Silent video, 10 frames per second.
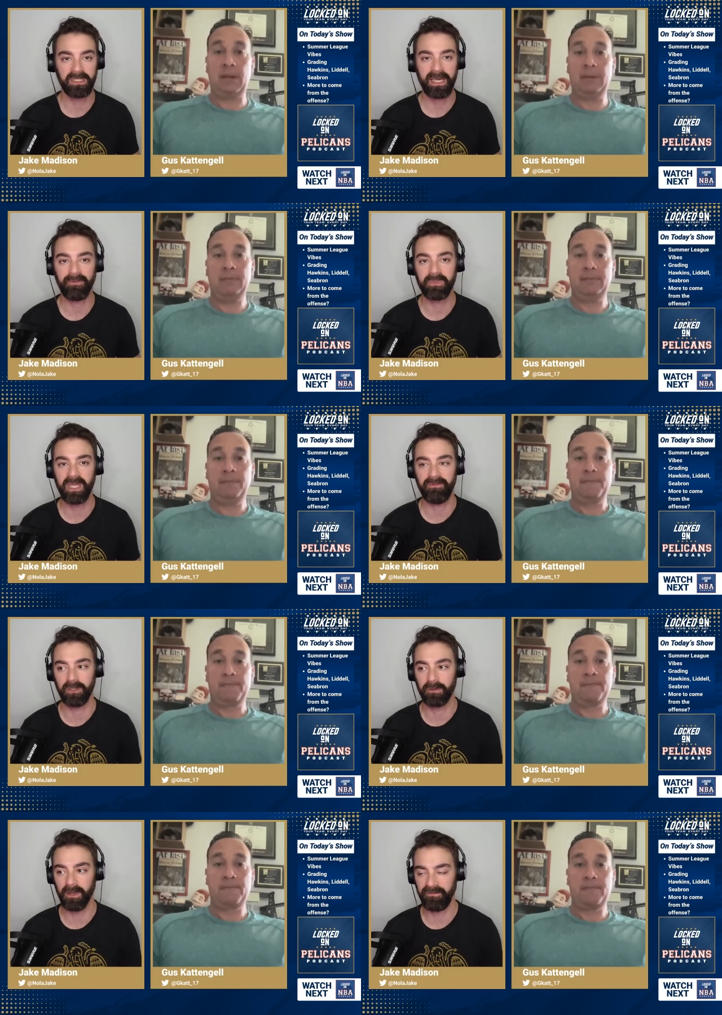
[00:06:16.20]
Speaker 1: Yeah. Is that from
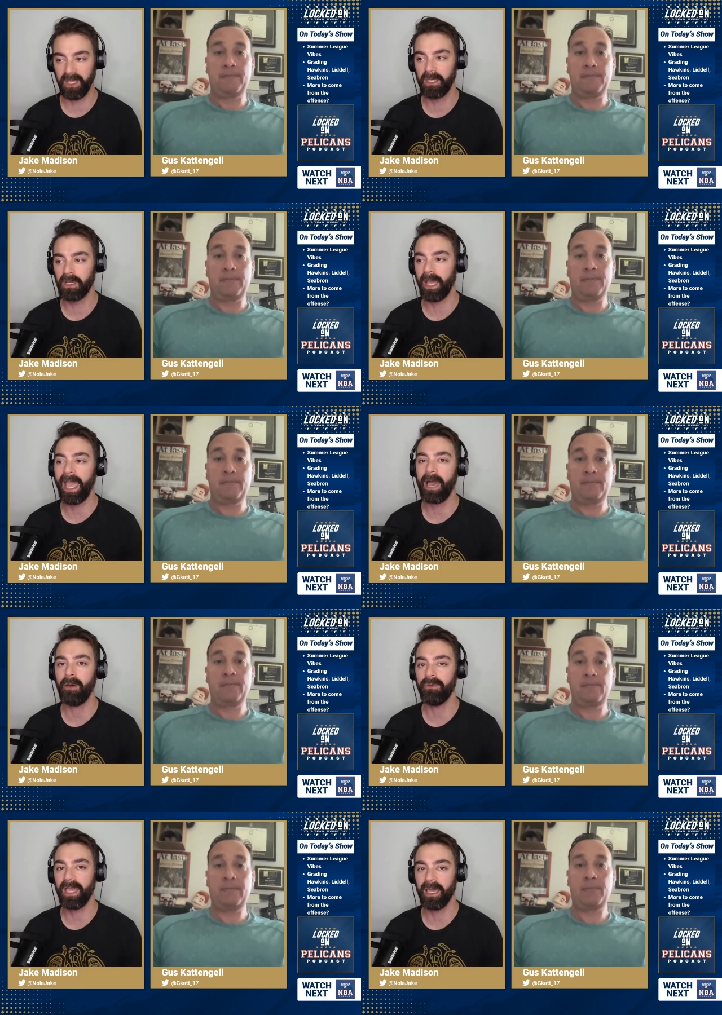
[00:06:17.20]
David Griffin? Like,
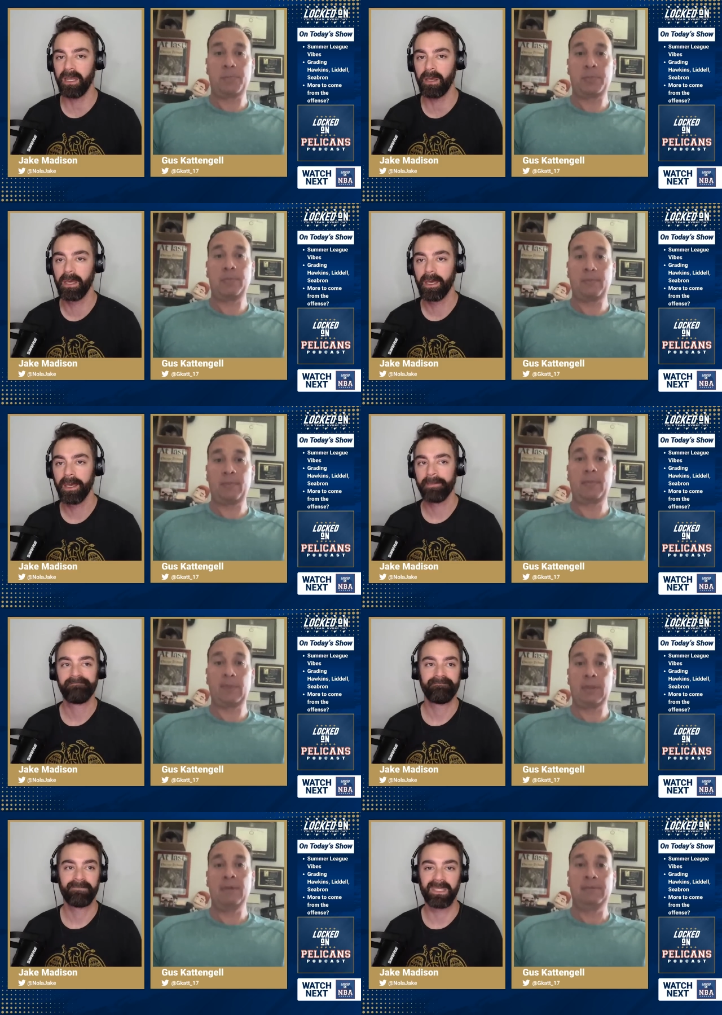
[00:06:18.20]
how do they kind of
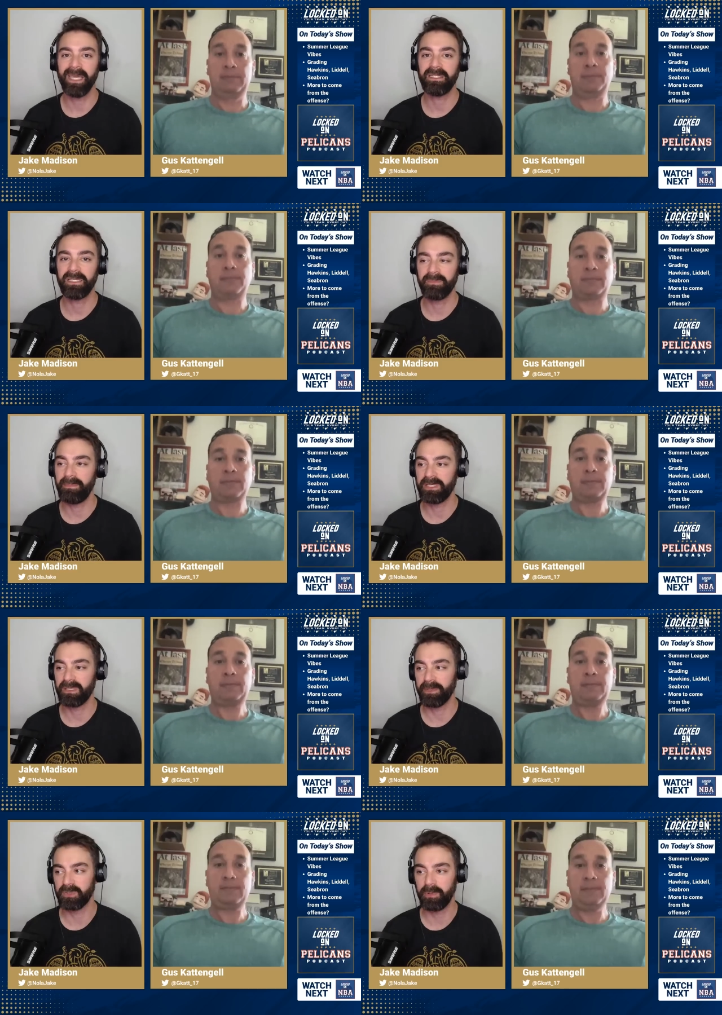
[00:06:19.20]
get to maybe
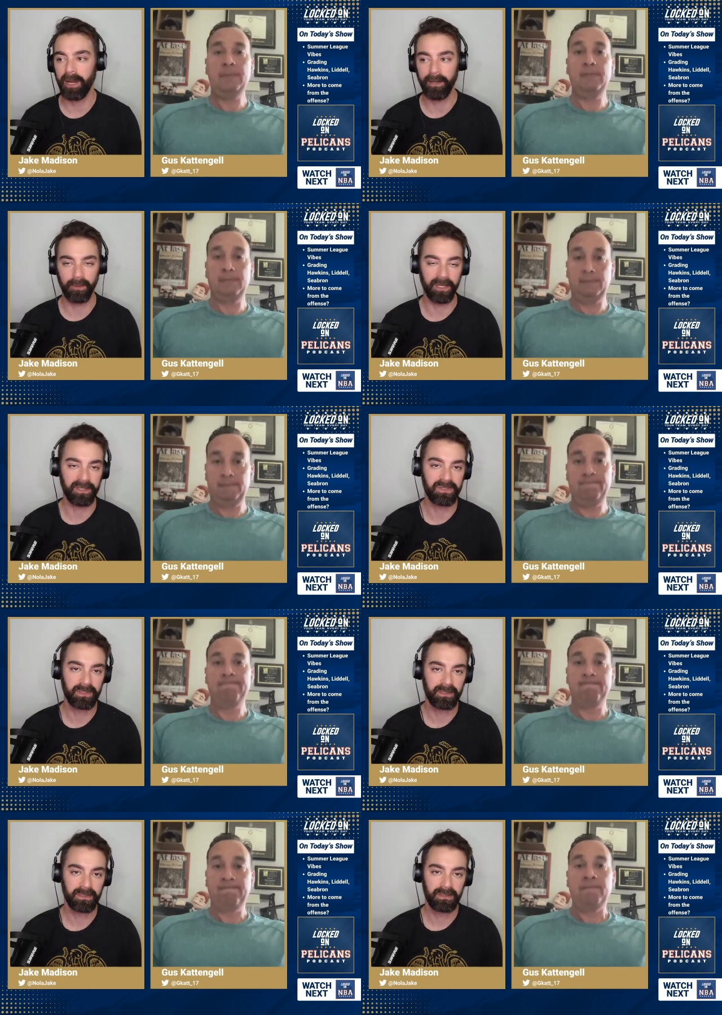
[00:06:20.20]
some of those
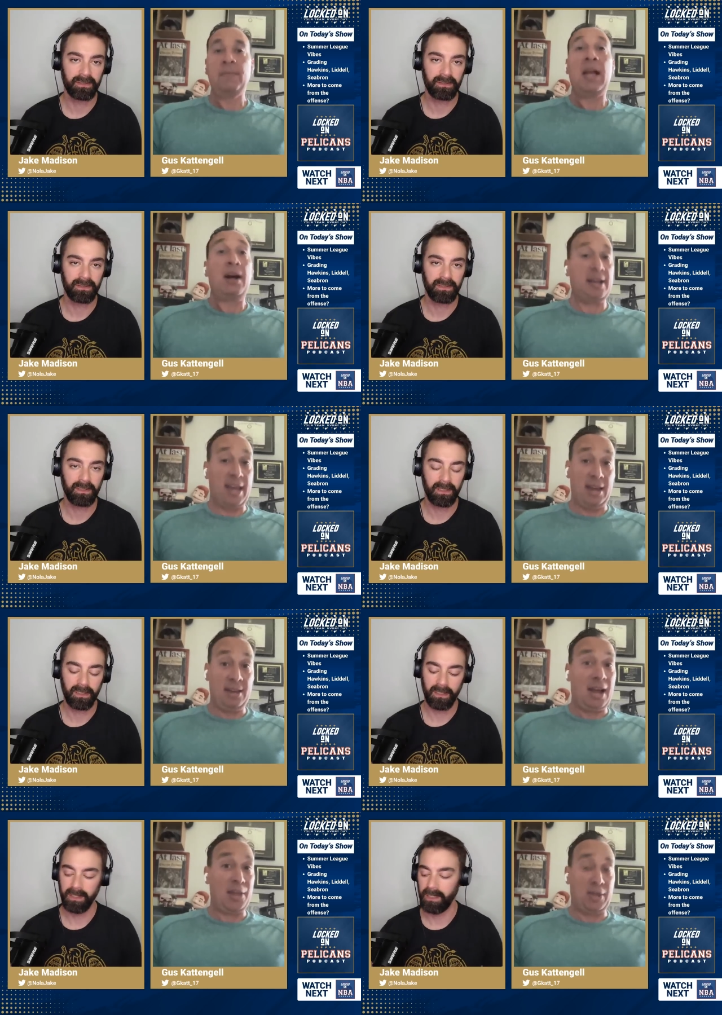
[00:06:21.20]
priorities?
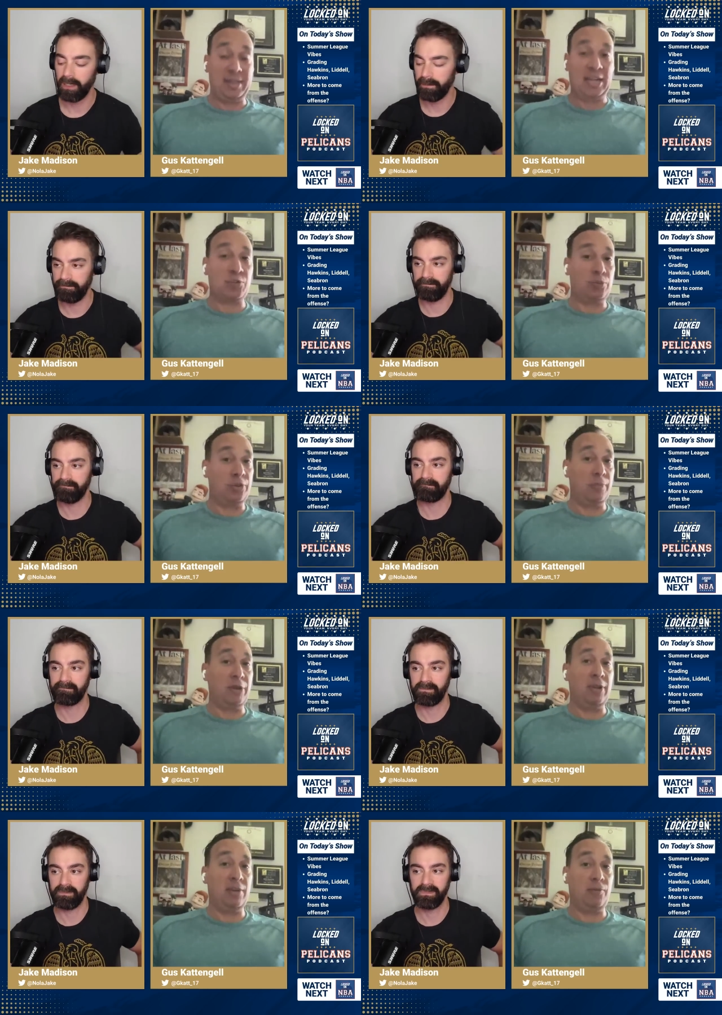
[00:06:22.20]
Speaker 2: Again, I think that's the
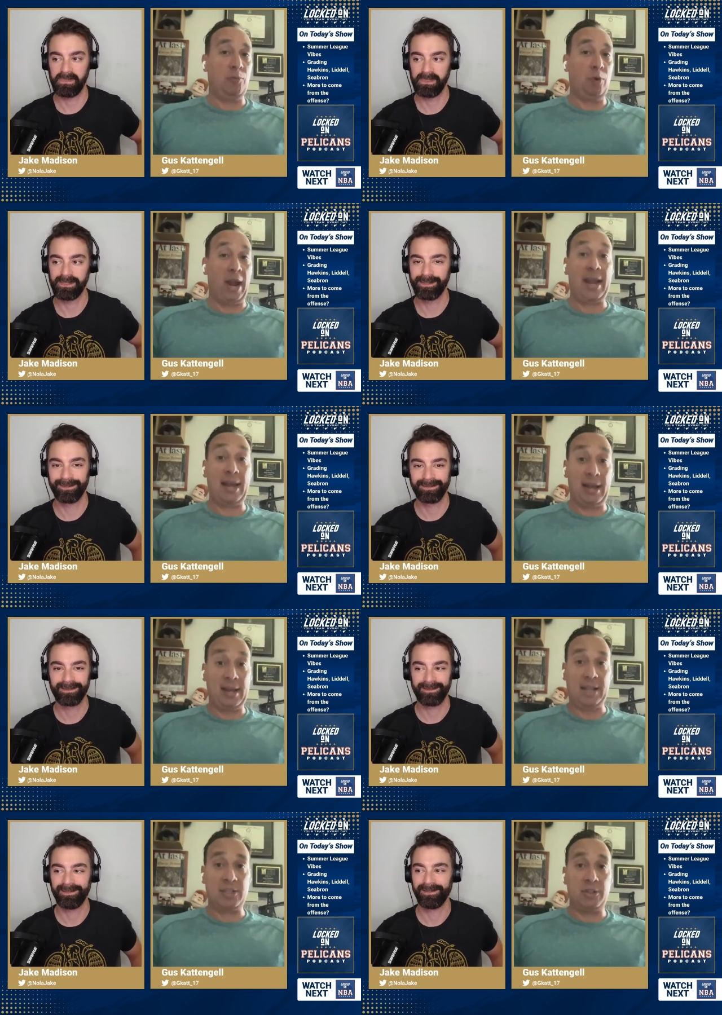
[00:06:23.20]
beauty of what I, I
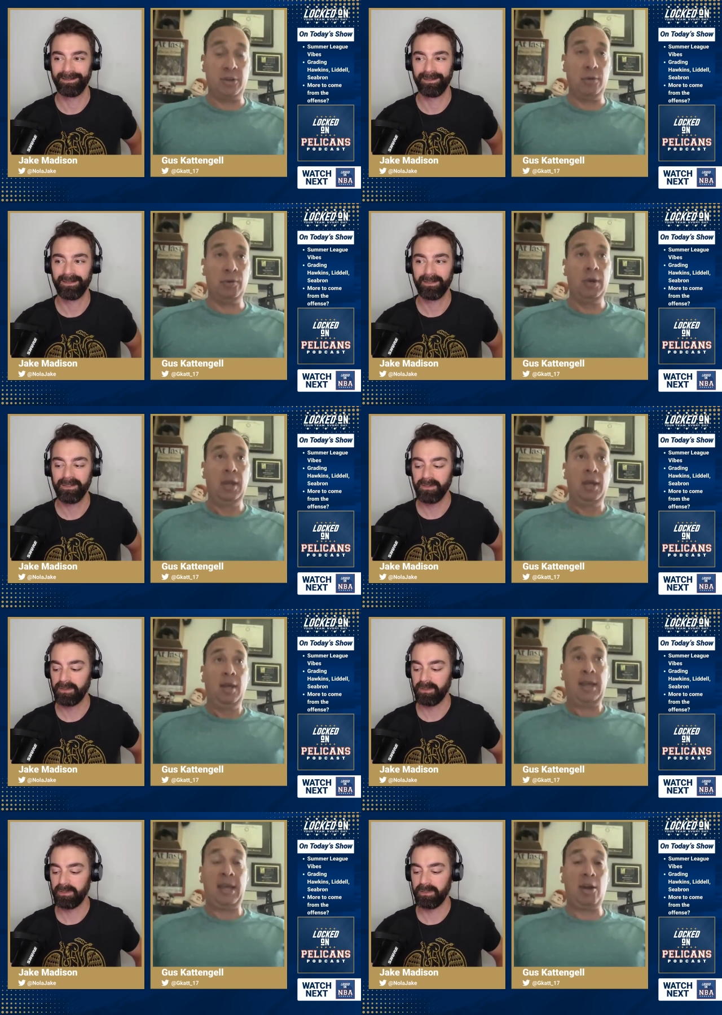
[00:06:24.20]
got to do.
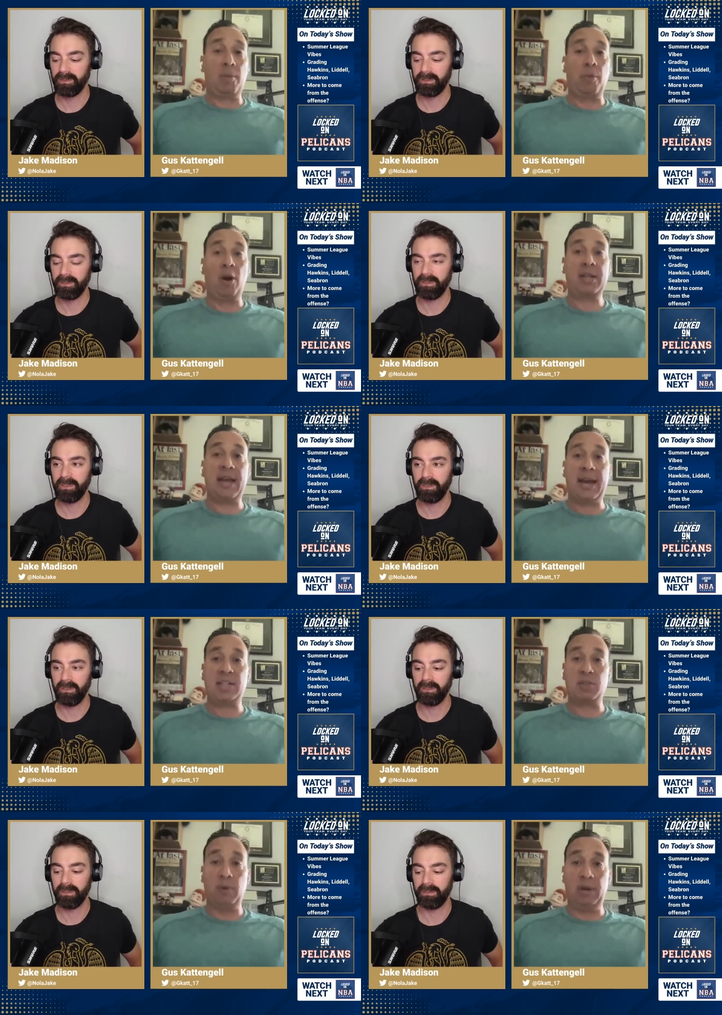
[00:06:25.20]
In our
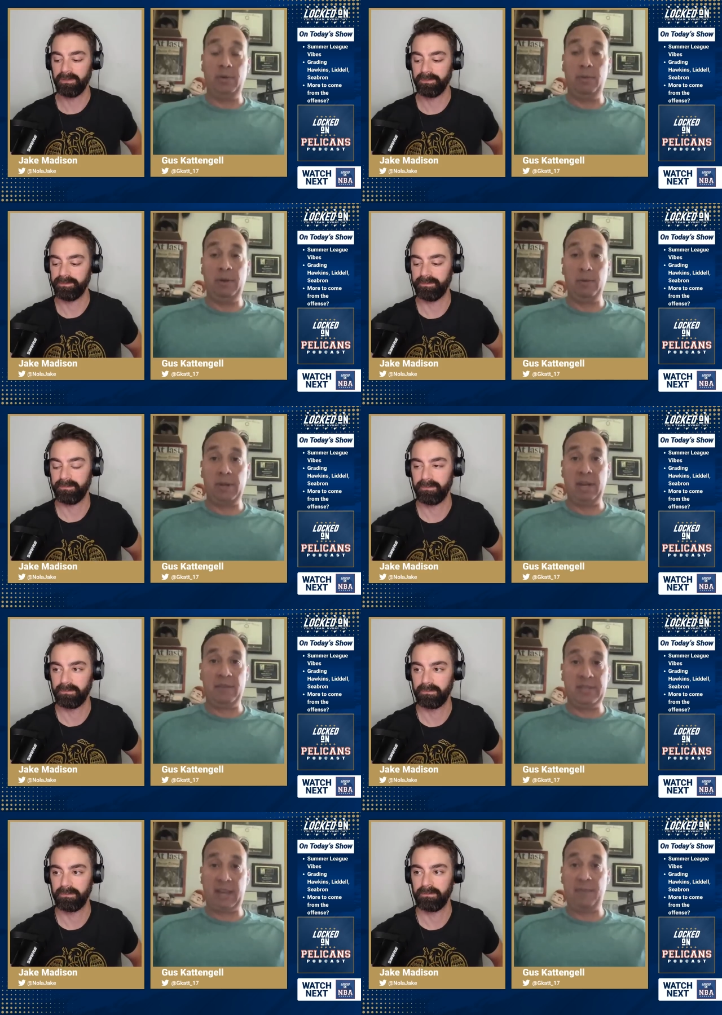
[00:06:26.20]
broadcast, we we were
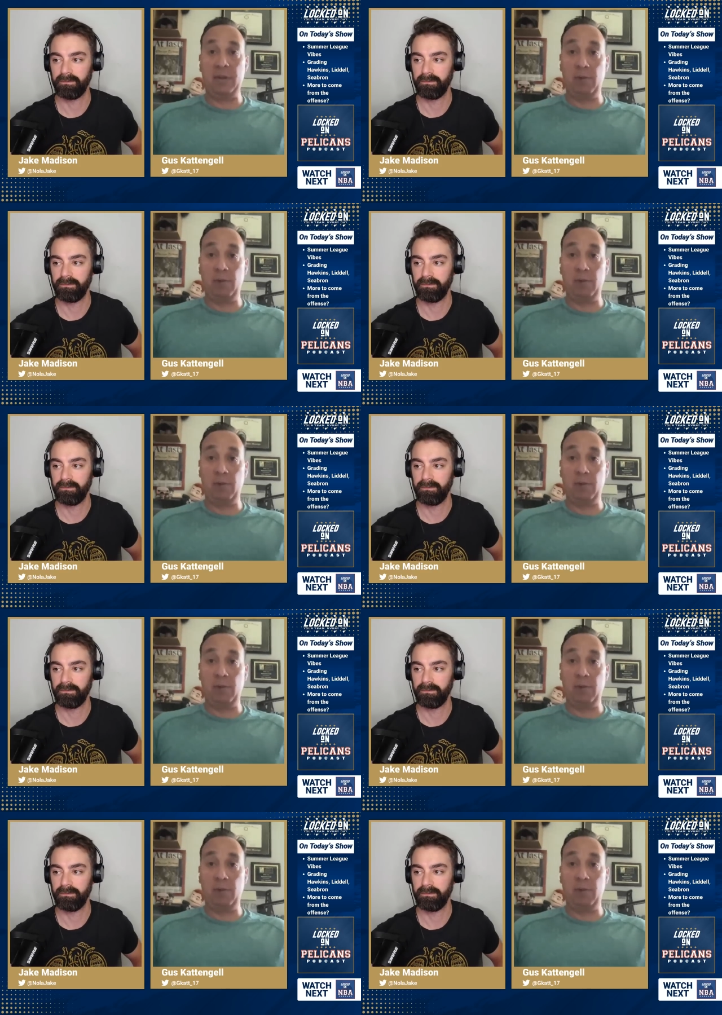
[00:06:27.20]
given David